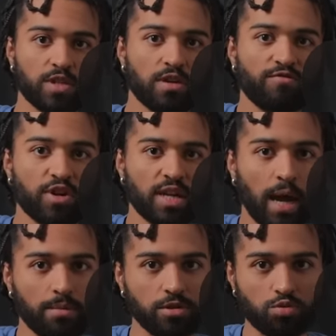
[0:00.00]
To confront
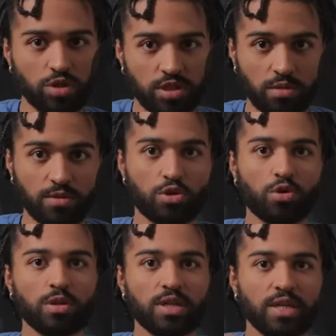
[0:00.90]
capitalist realism
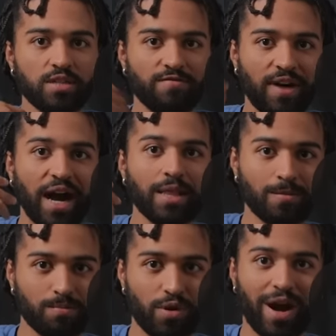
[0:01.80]
internally is a
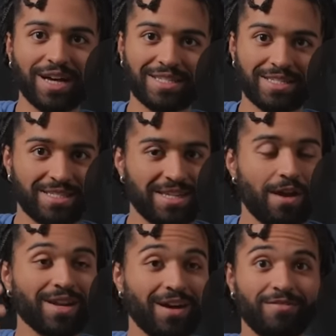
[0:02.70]
violent process, as
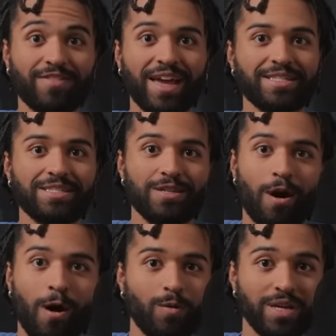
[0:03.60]
tearing down a fantasy
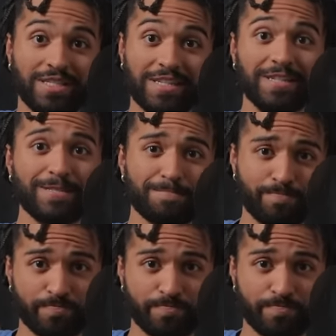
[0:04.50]
always is.